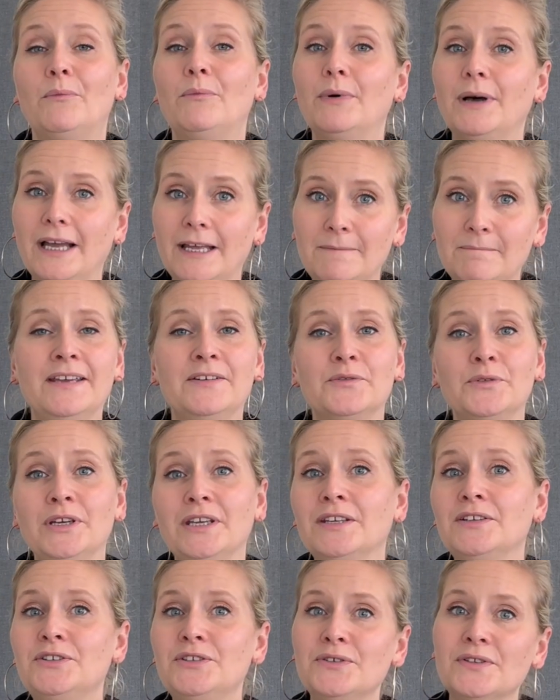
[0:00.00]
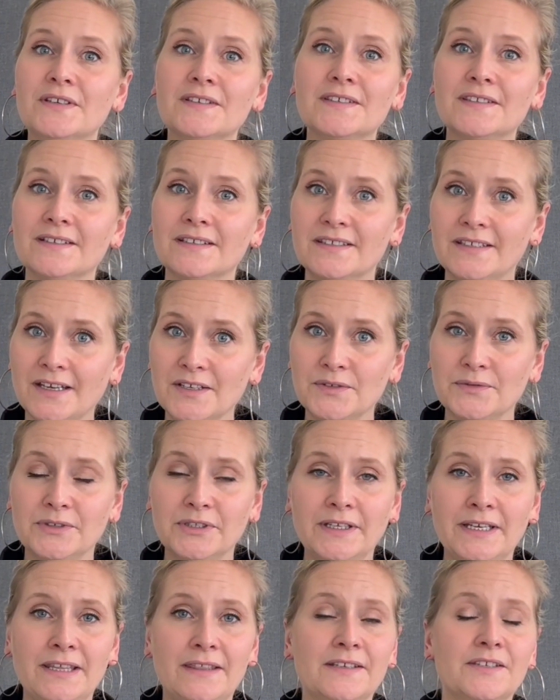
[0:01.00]
But if we can do this
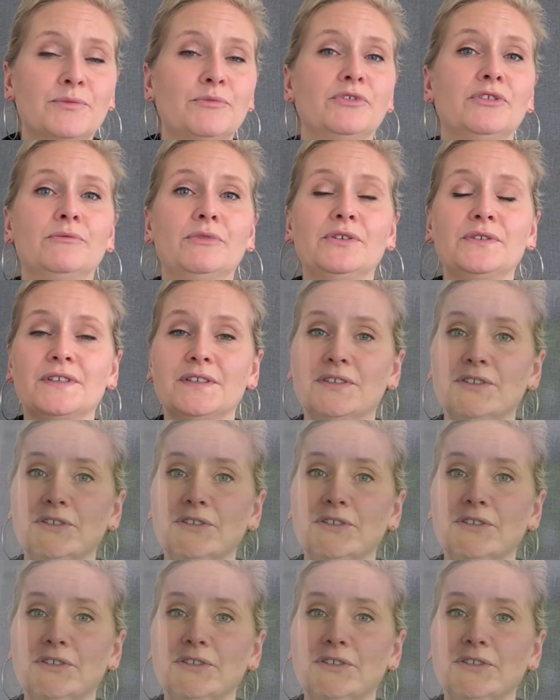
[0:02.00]
successfully, this promotes a